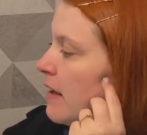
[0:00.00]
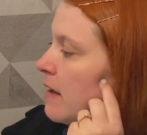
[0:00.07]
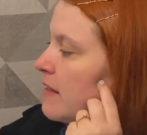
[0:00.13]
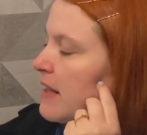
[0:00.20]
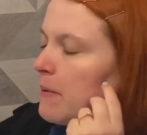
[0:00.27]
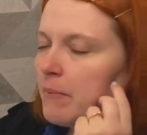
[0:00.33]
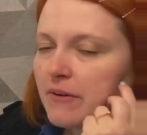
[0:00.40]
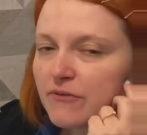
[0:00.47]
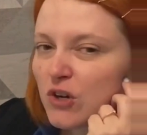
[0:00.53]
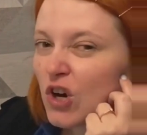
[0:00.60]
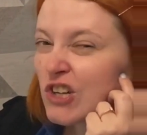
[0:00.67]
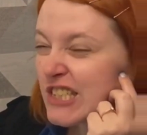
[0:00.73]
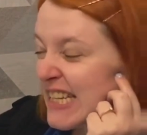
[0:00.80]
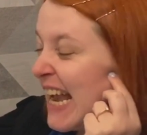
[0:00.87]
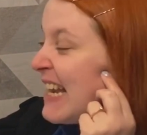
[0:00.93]
Then we've
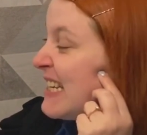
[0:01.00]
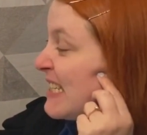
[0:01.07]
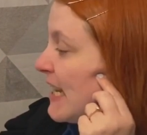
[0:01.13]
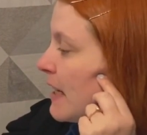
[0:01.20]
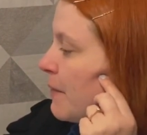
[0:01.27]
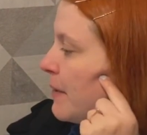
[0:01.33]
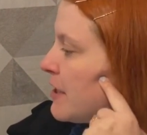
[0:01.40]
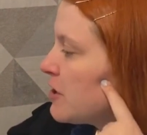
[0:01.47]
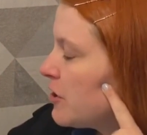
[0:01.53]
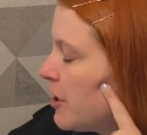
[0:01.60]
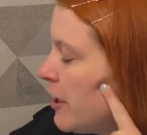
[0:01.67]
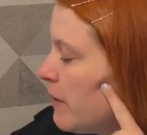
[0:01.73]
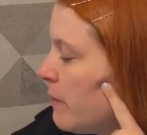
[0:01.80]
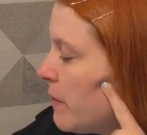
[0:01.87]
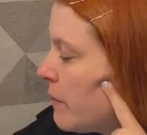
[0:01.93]
got 10 take away
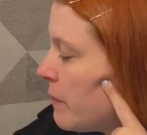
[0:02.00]
2,